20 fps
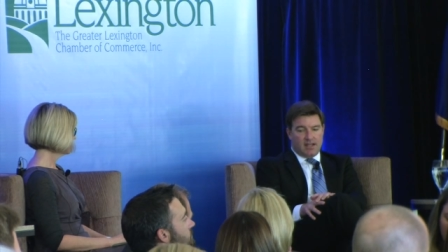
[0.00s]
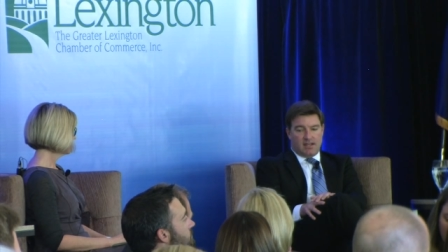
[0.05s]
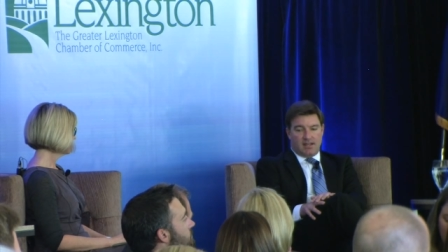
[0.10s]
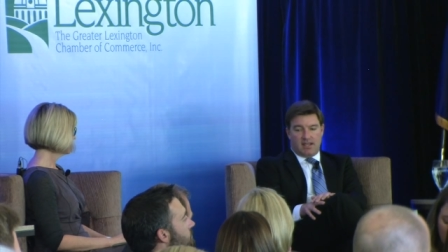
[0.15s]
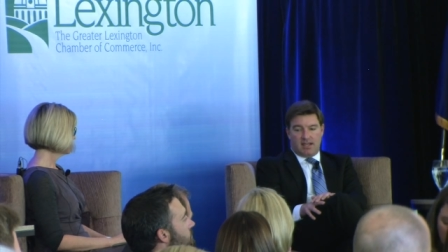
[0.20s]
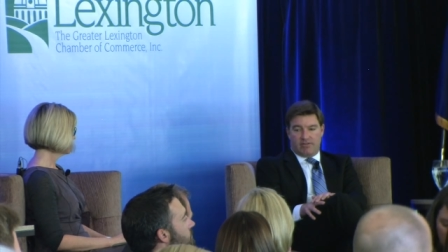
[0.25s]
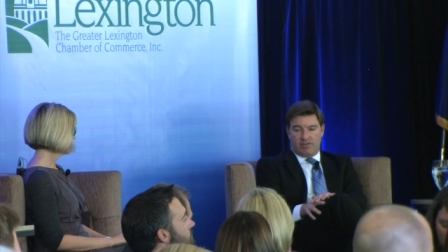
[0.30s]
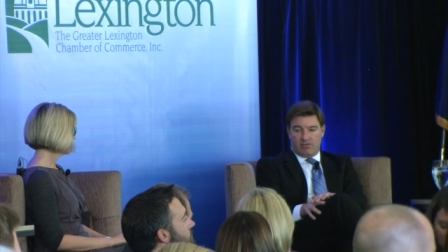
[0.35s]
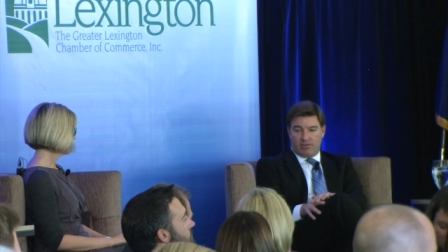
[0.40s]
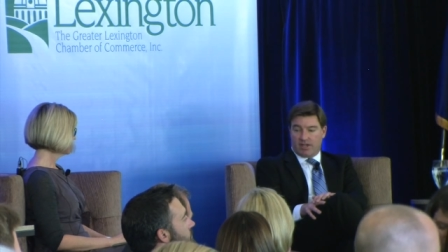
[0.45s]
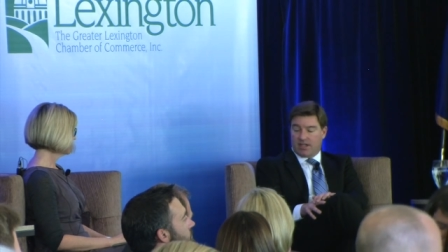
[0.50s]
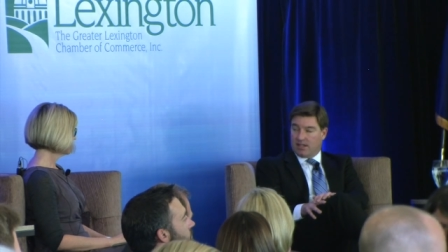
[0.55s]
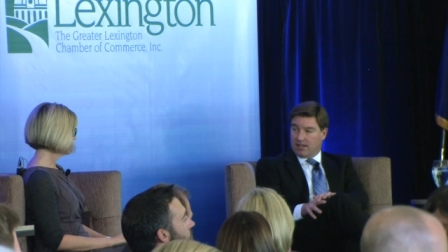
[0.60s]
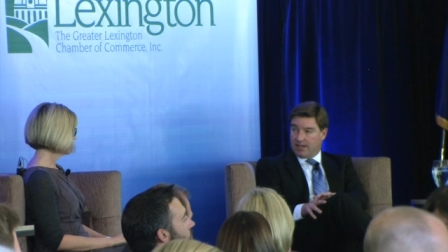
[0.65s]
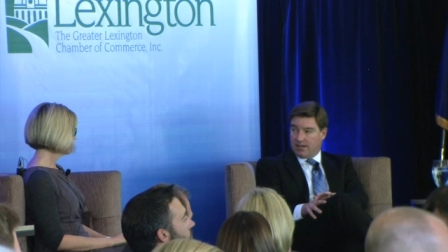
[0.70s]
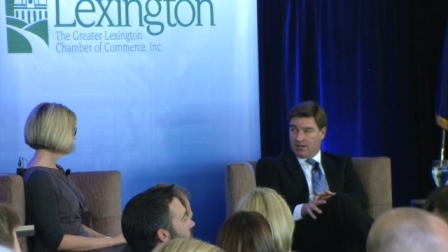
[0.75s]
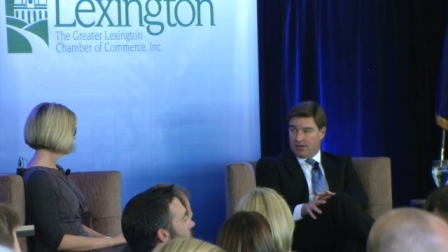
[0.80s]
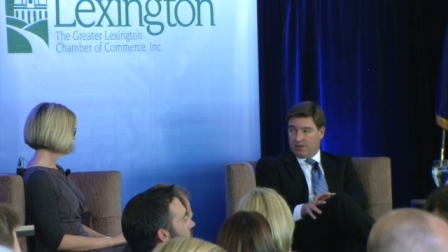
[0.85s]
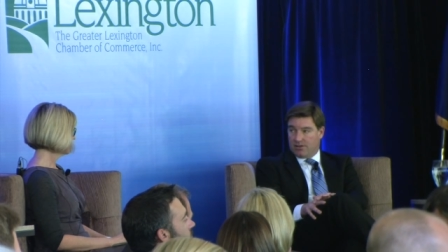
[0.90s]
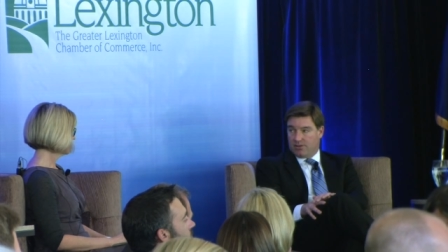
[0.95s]
They haven't
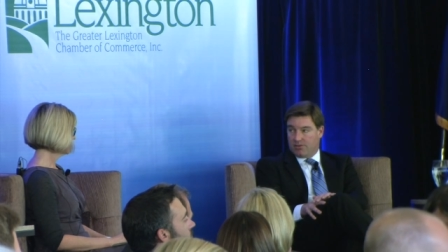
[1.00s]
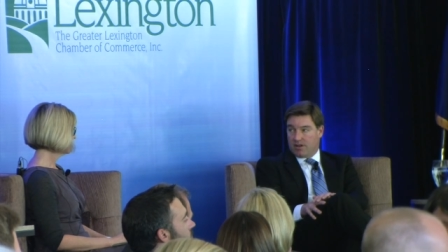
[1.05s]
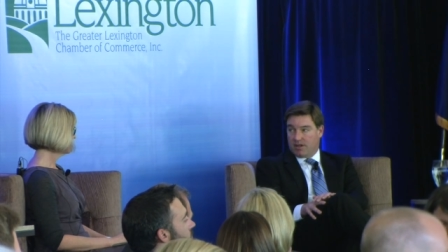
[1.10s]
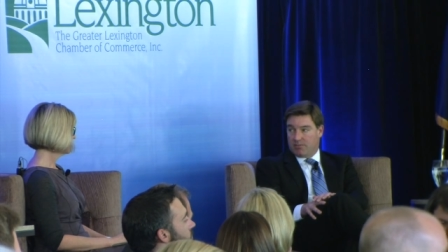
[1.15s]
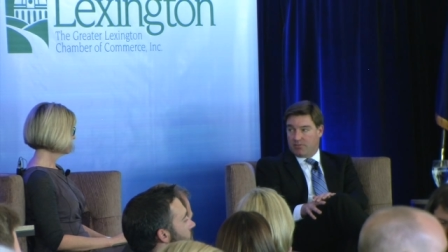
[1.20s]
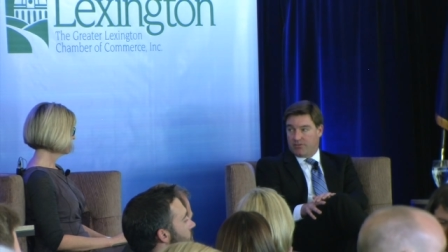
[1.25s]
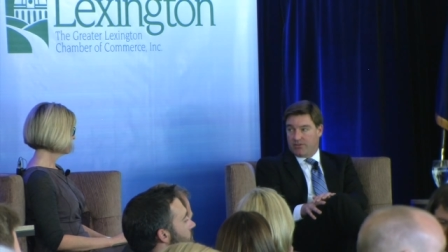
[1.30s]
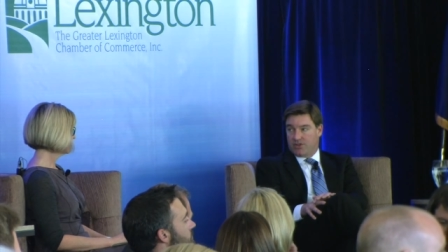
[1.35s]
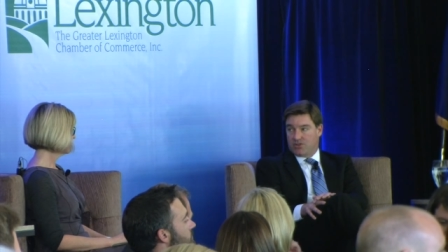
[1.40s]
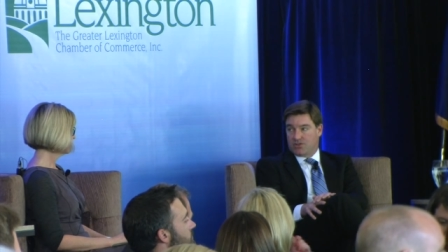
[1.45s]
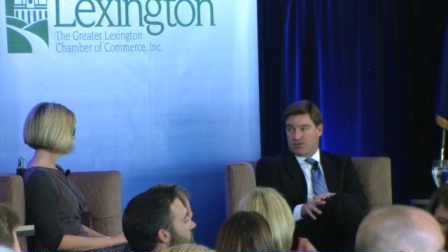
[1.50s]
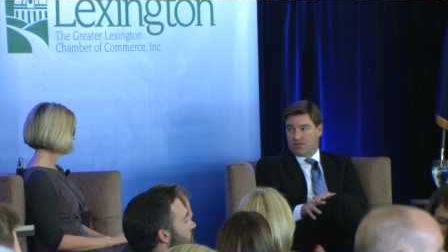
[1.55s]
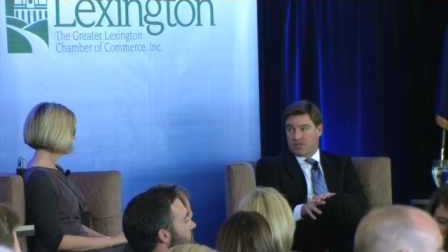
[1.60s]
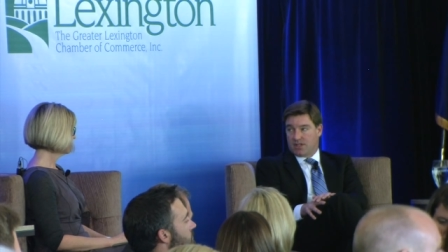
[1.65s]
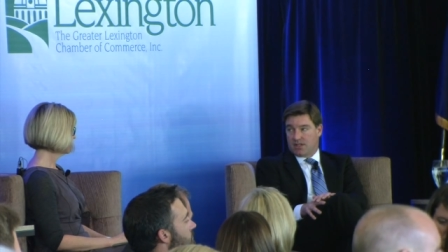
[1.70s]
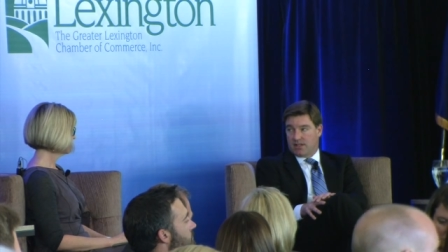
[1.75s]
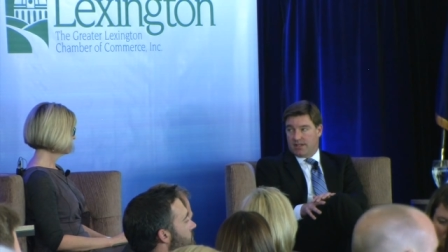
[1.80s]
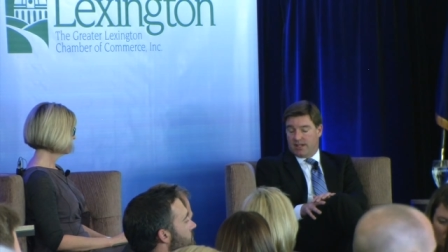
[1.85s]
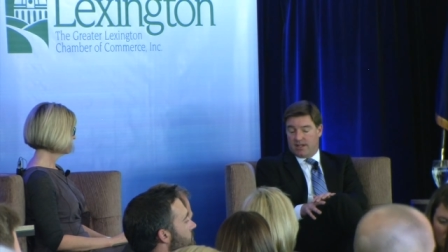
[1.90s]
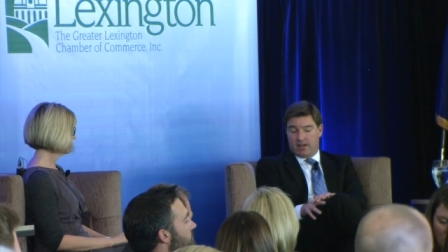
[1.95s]
regulated under the right provisions
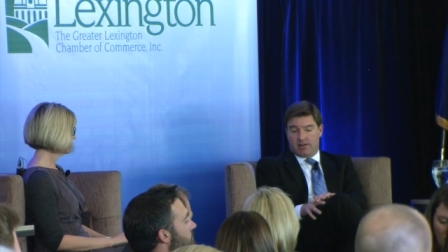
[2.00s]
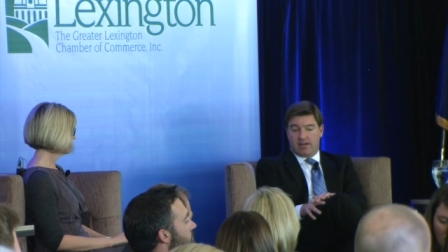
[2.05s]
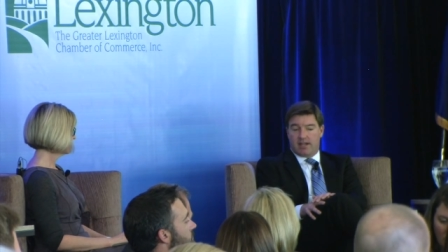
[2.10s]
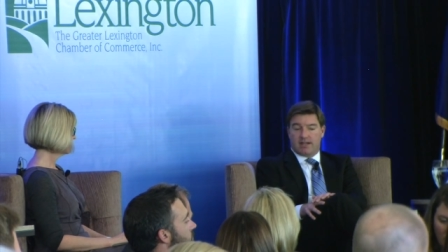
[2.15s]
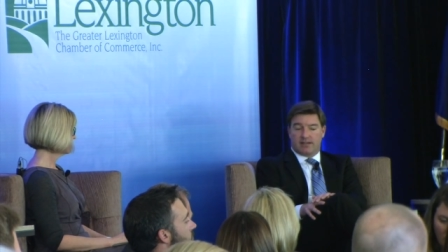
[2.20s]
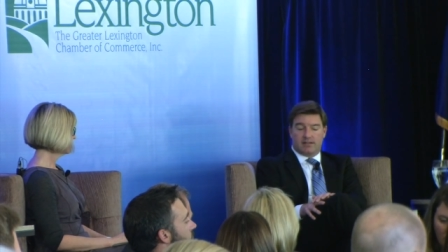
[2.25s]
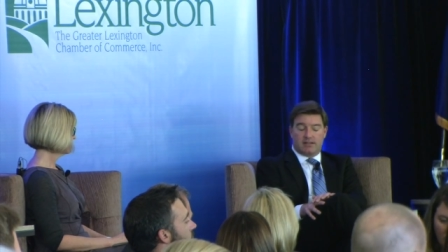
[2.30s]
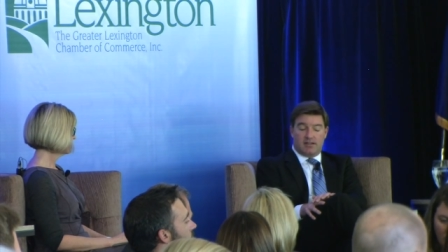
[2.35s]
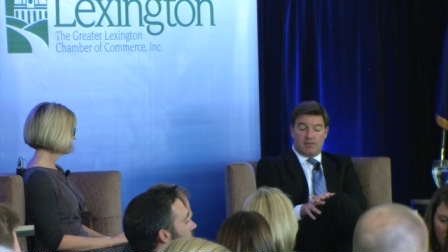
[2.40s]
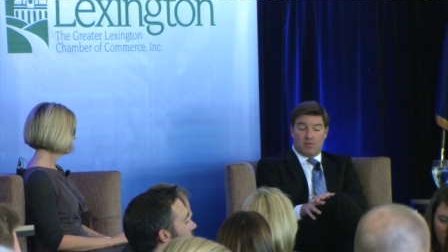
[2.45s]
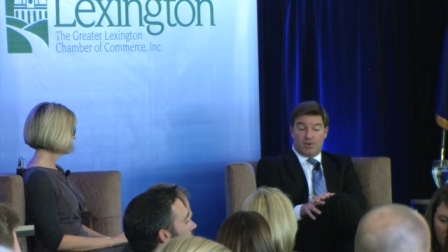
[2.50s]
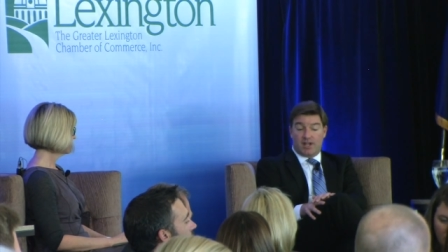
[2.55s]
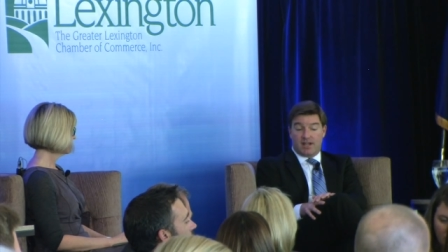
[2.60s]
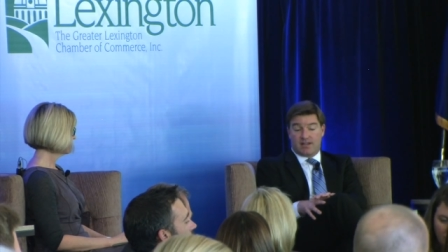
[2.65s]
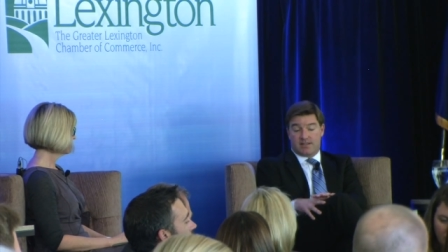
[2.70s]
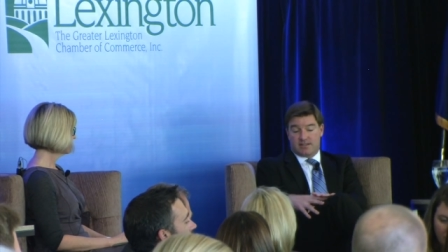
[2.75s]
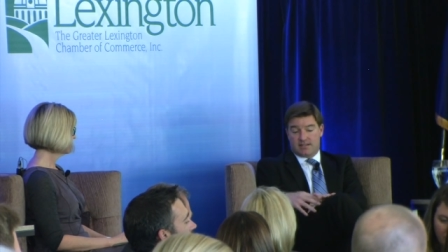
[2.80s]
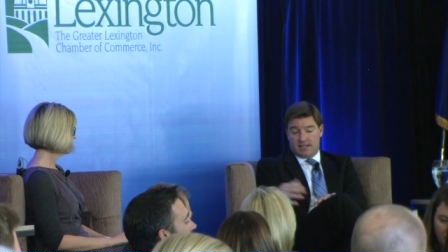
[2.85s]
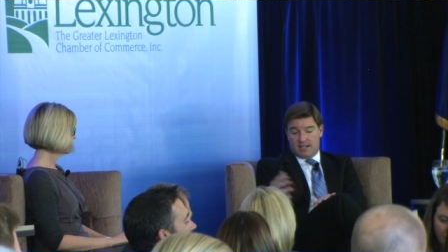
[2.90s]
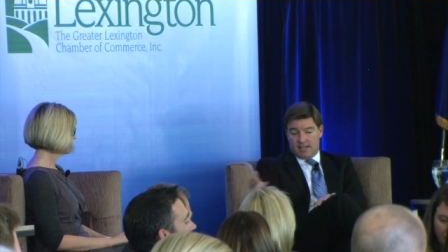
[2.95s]
of the Clean Air Act. And what
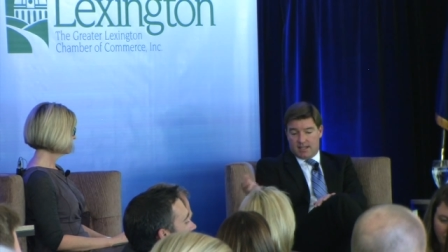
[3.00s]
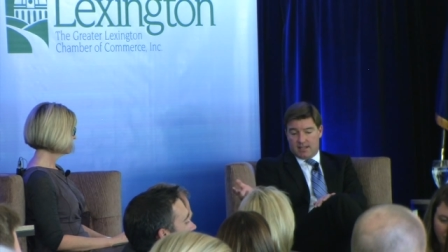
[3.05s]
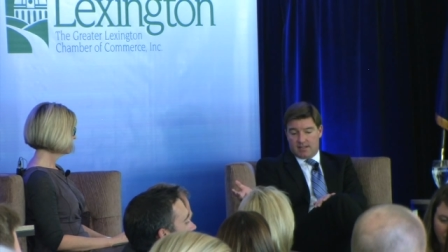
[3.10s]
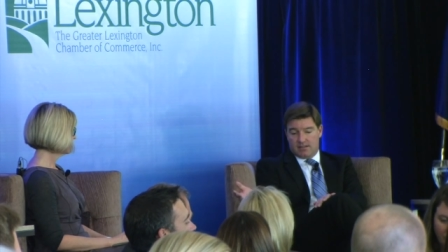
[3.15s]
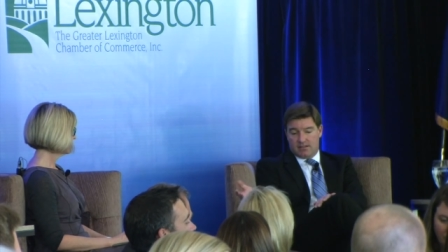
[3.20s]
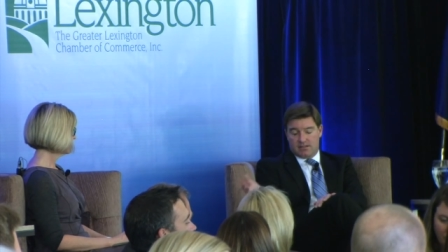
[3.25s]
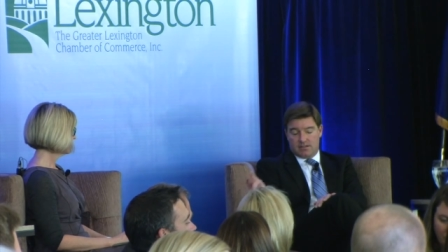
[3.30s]
I said,